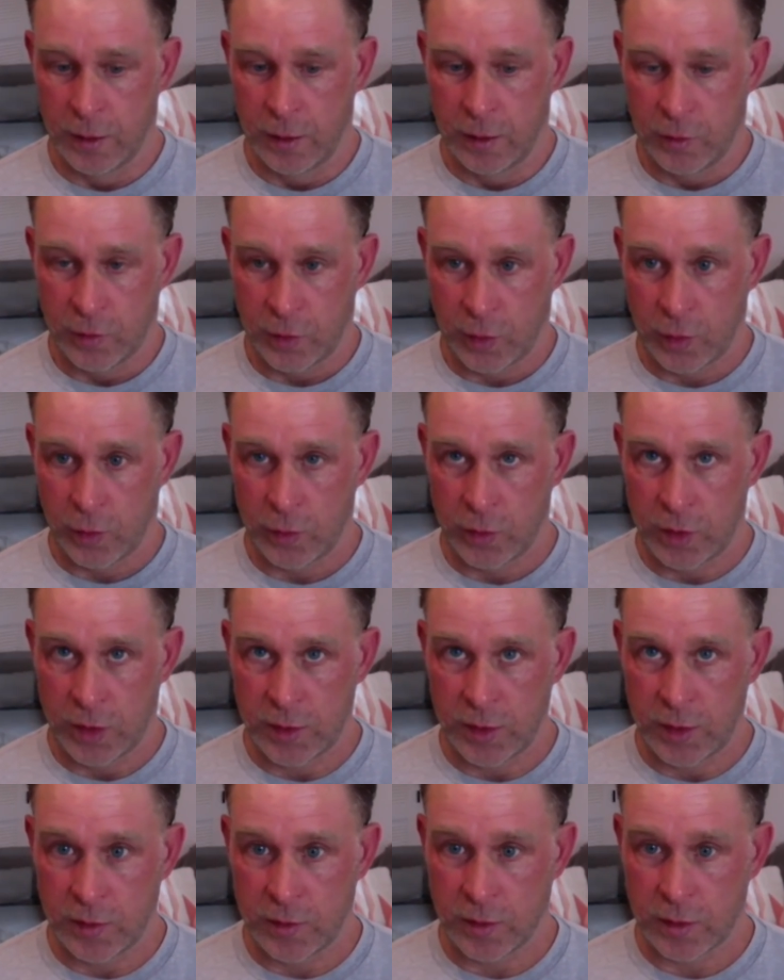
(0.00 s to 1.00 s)
So
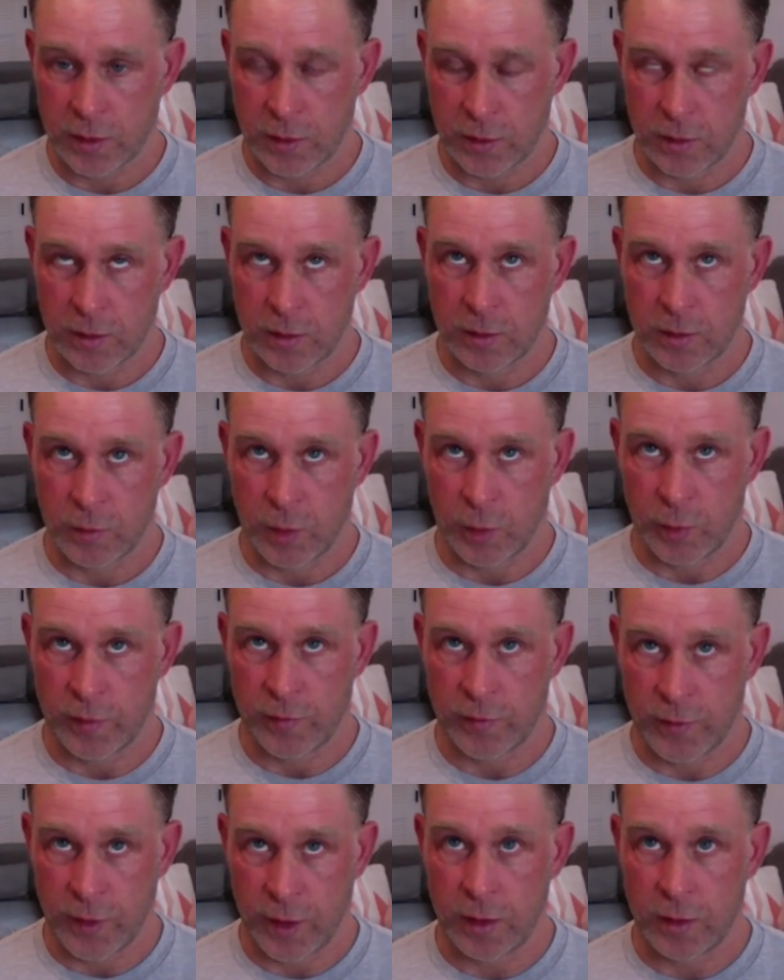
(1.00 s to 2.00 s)
what
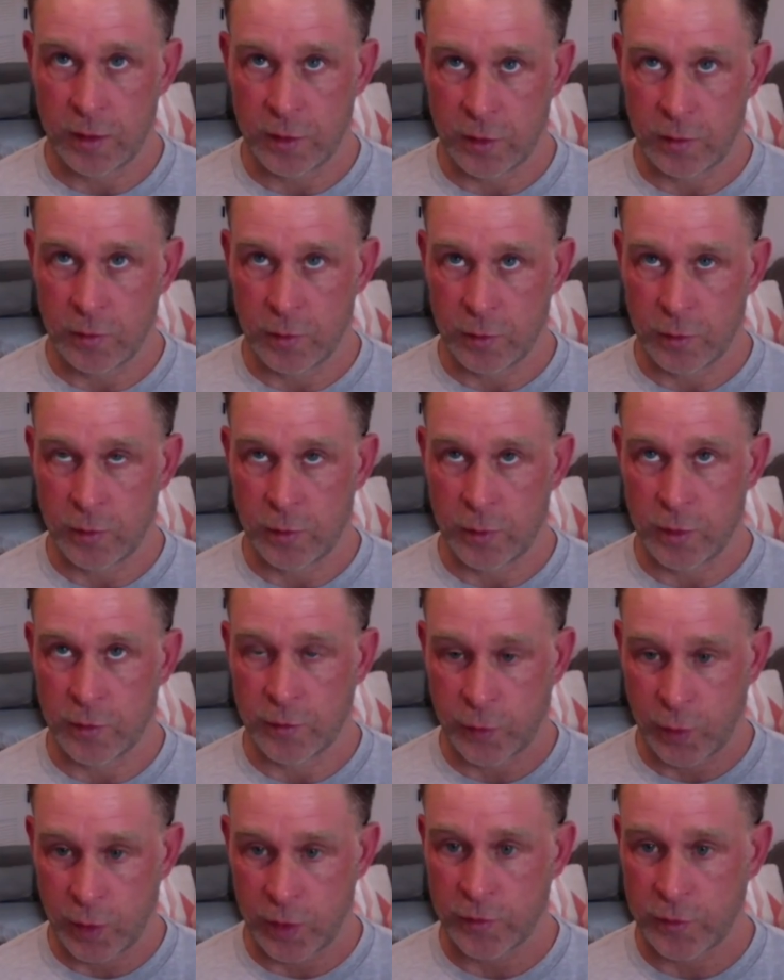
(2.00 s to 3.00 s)
we've done is we're
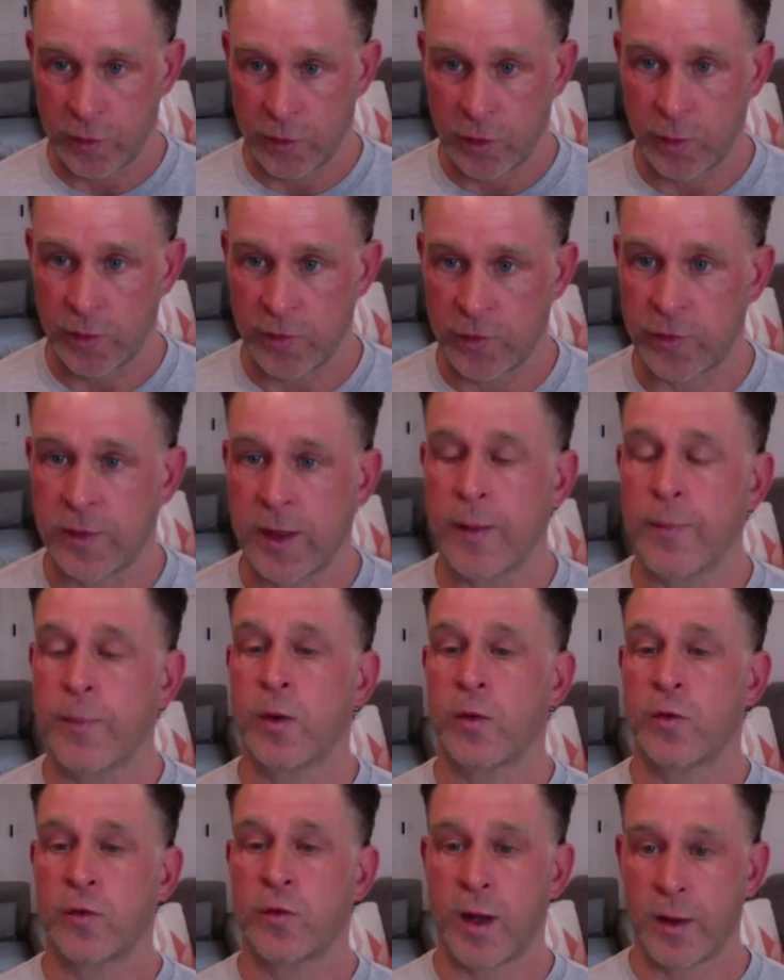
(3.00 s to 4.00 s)
forced to do is step
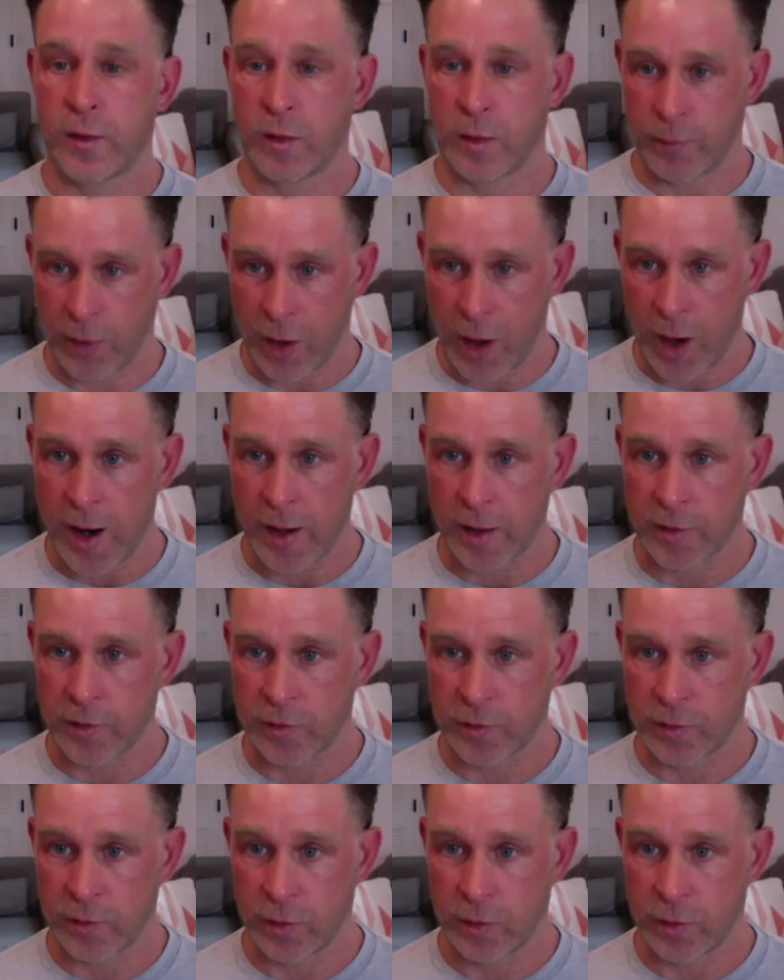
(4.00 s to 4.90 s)
outside the box,